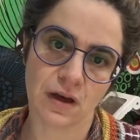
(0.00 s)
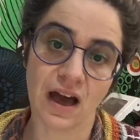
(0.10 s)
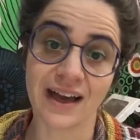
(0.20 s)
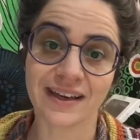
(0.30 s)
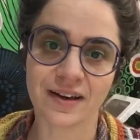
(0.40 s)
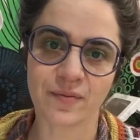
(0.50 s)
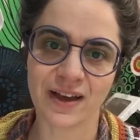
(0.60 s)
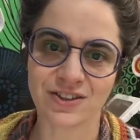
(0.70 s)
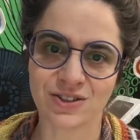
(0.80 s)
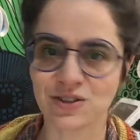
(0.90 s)
I could
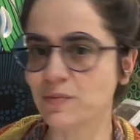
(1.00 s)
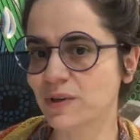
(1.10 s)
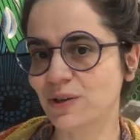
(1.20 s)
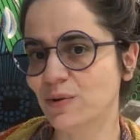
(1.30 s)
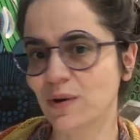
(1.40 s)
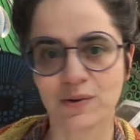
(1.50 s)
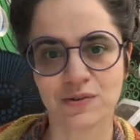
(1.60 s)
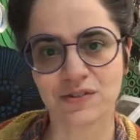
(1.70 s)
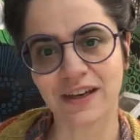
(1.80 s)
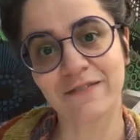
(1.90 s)
imagine somebody who
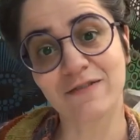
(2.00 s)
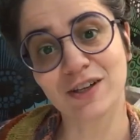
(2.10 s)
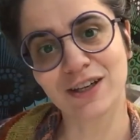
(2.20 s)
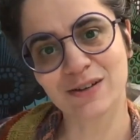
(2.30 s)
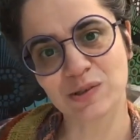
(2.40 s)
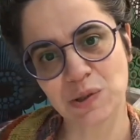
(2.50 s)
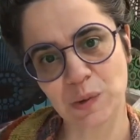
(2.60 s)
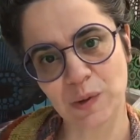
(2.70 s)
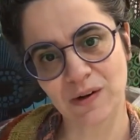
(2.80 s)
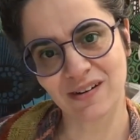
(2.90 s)
owns a video
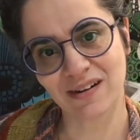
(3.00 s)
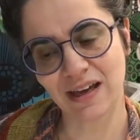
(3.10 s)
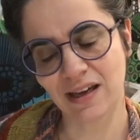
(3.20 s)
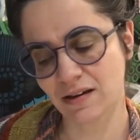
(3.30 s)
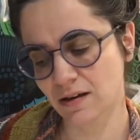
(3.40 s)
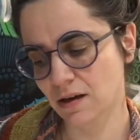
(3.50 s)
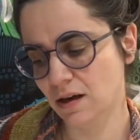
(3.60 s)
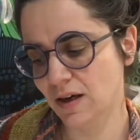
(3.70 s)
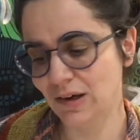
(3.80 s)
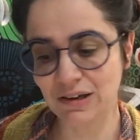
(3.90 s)
store, and
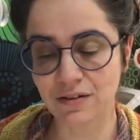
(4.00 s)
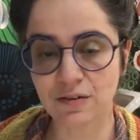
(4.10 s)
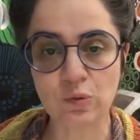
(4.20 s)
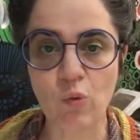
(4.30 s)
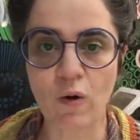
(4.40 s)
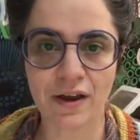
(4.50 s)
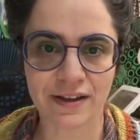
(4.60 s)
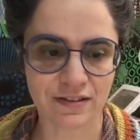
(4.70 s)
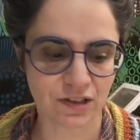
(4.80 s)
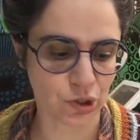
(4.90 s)
he doesn't want
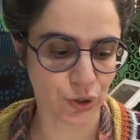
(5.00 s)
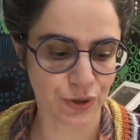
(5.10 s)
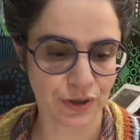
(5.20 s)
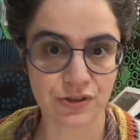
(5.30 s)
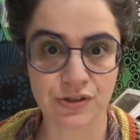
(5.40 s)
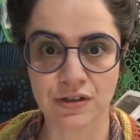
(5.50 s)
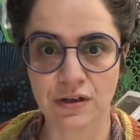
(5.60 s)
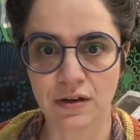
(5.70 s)
his clerks,